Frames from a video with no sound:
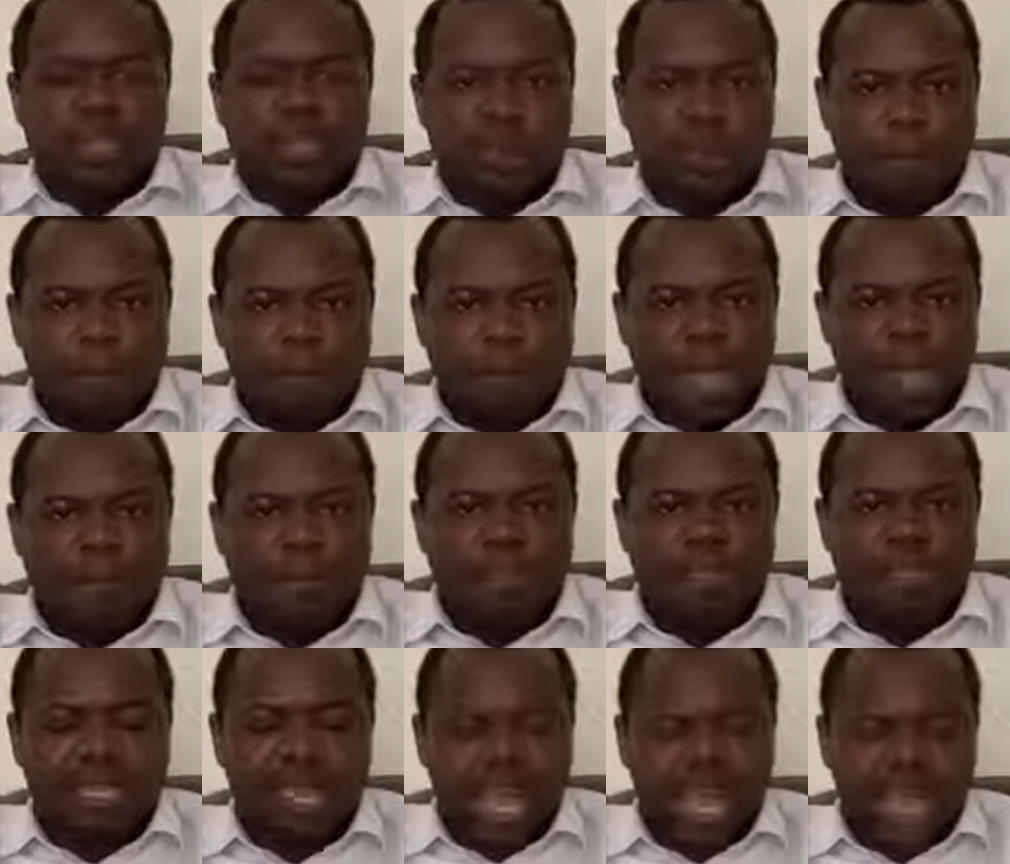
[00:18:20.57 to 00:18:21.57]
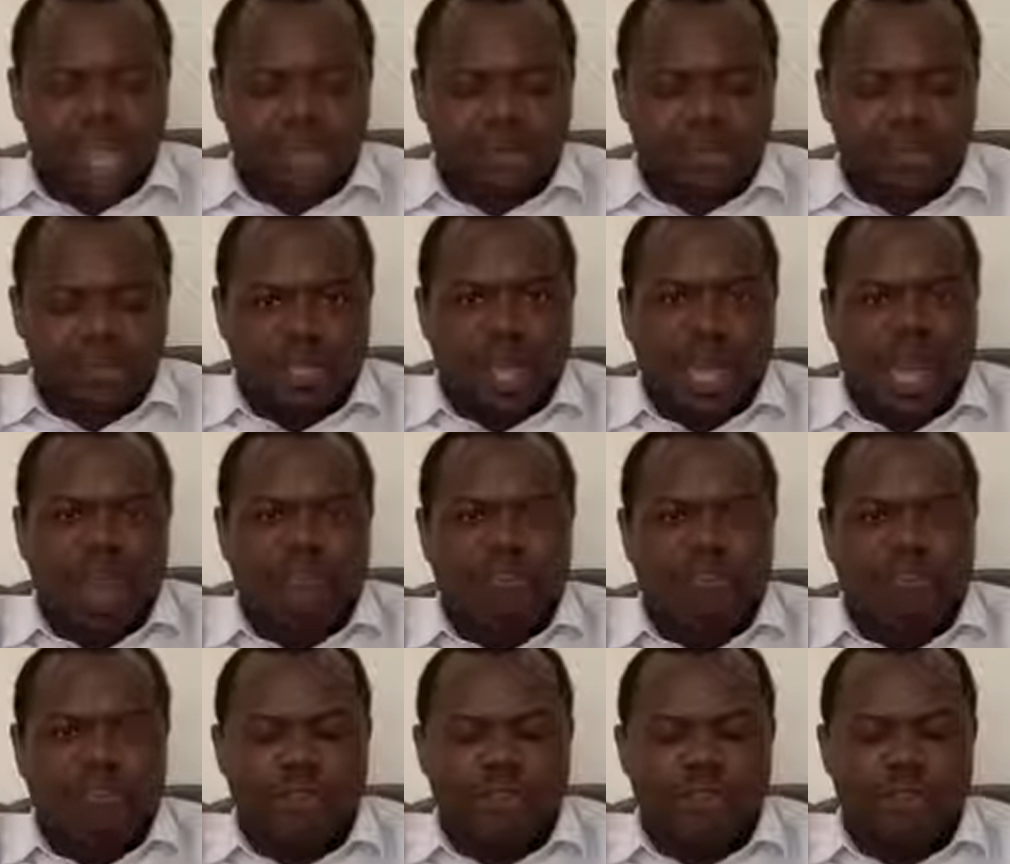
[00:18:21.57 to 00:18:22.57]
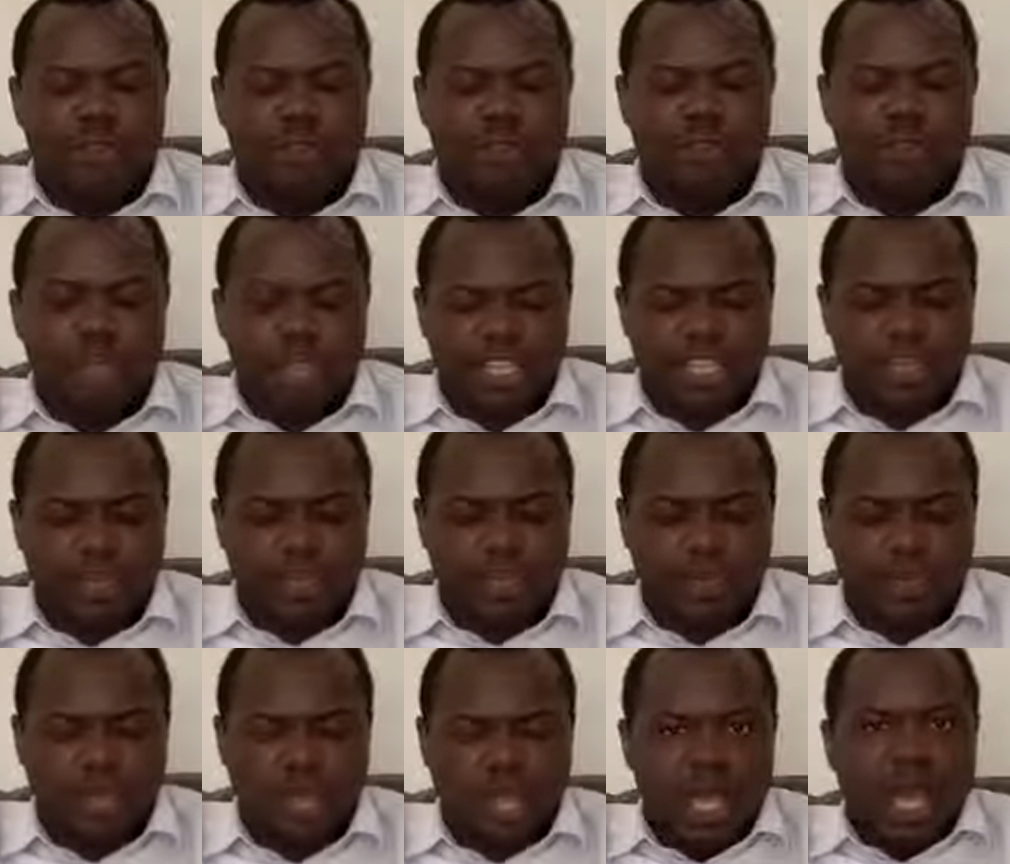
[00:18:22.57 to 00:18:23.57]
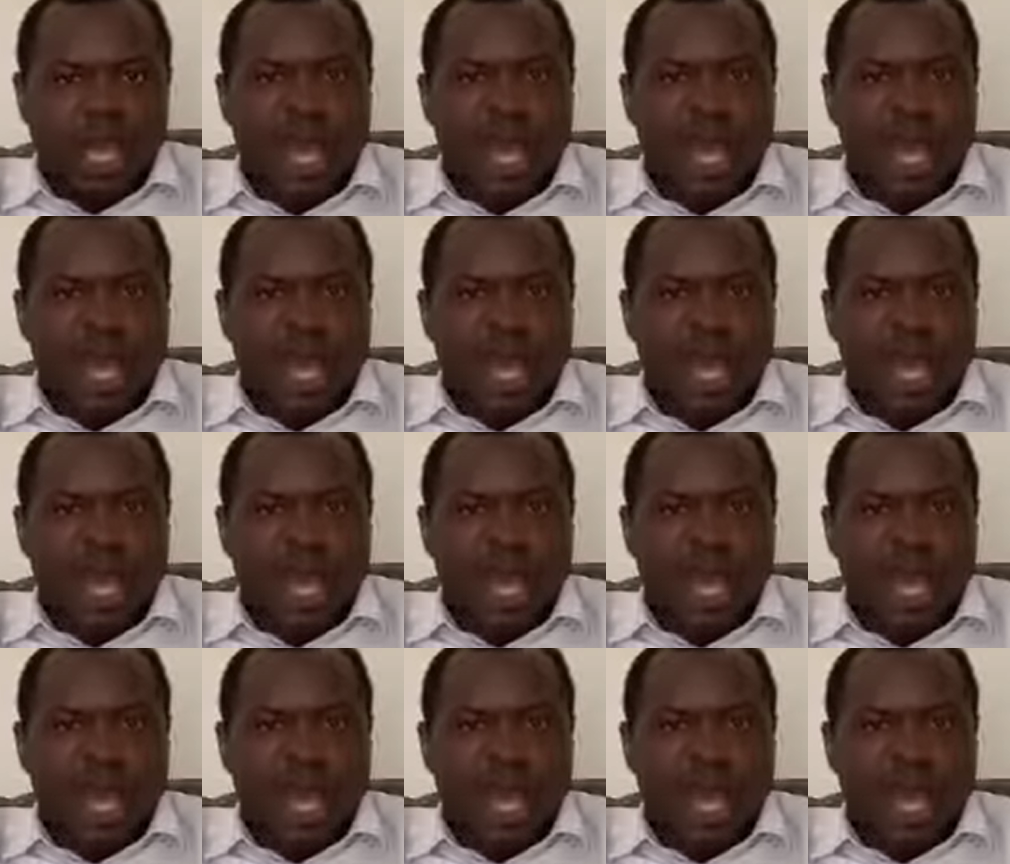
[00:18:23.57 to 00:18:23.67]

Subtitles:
The people's lives are very precious.